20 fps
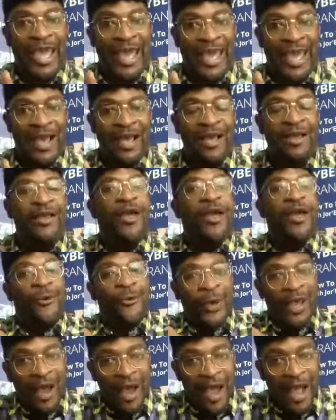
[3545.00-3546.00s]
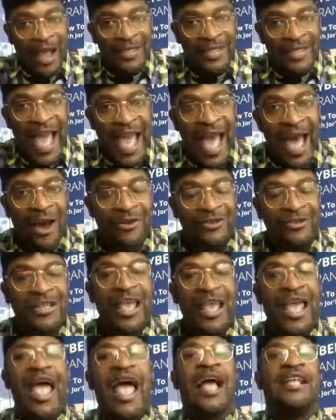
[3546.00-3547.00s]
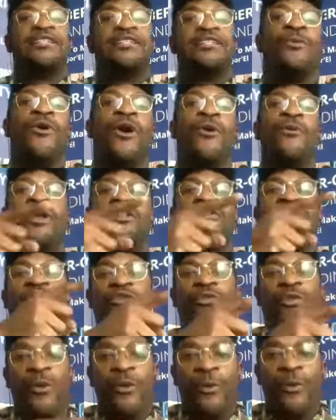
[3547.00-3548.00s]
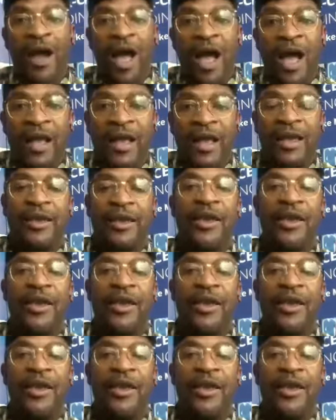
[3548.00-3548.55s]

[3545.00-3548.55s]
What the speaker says: here, we iron that out. And so what we do is we work